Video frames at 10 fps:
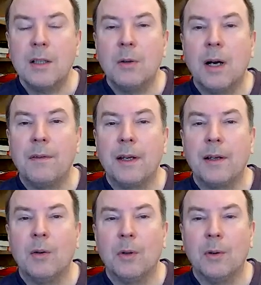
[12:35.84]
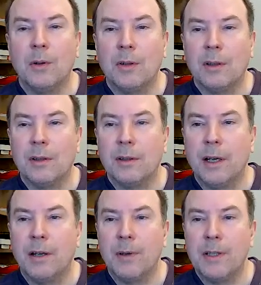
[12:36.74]
So I think all
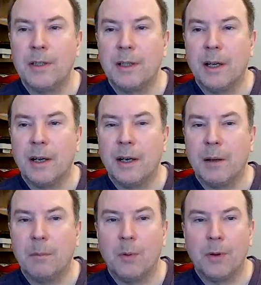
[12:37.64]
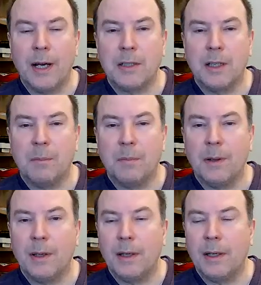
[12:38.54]
the only reason I brought that up,
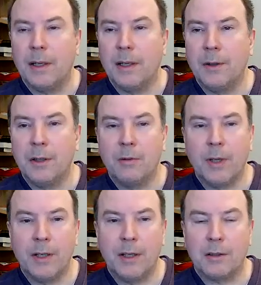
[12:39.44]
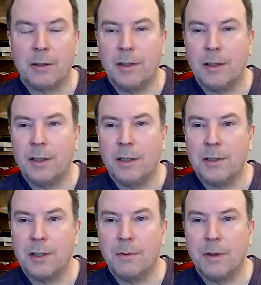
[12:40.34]
and you can read the article in The
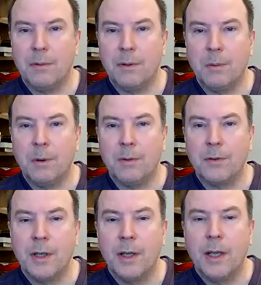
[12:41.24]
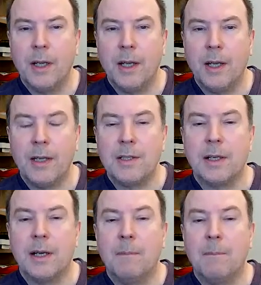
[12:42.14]
Guardian if you want,
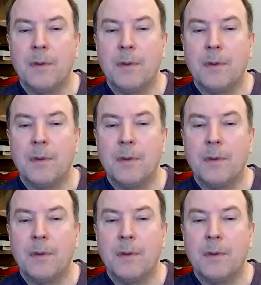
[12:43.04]
is